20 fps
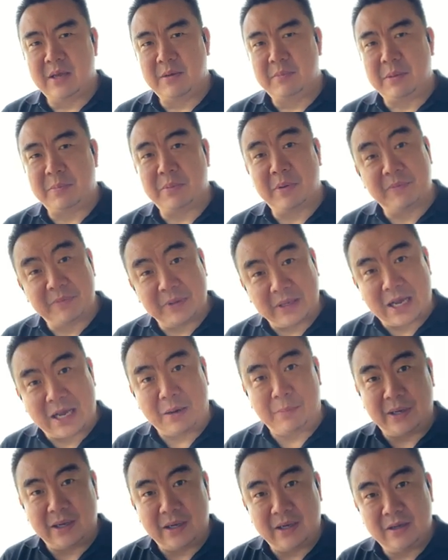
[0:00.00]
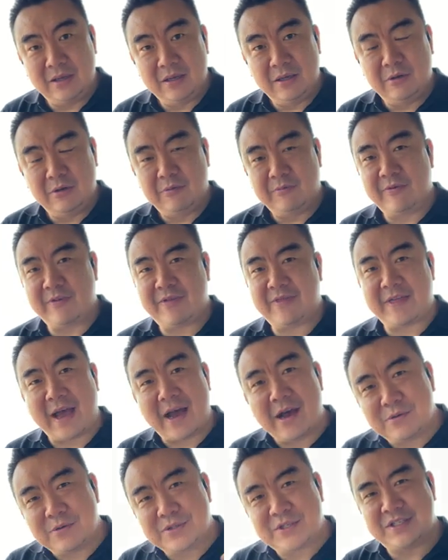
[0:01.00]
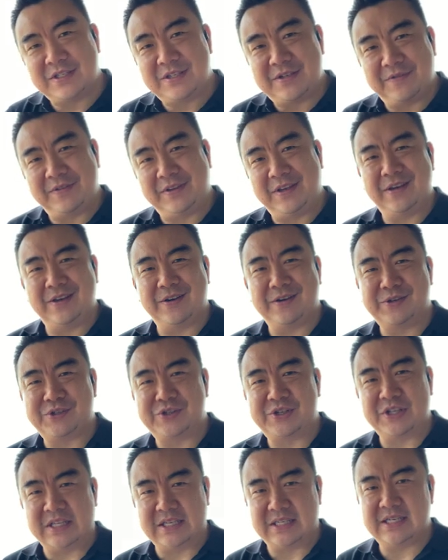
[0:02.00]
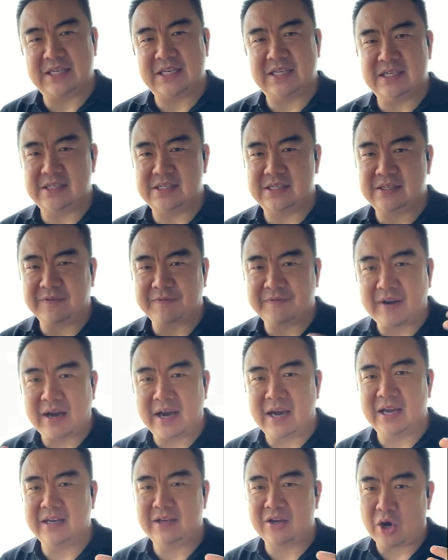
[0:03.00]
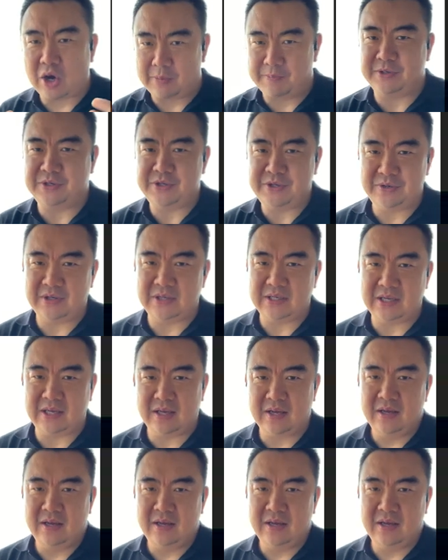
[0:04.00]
People have been coming for thousands of years to the cities to find opportunity.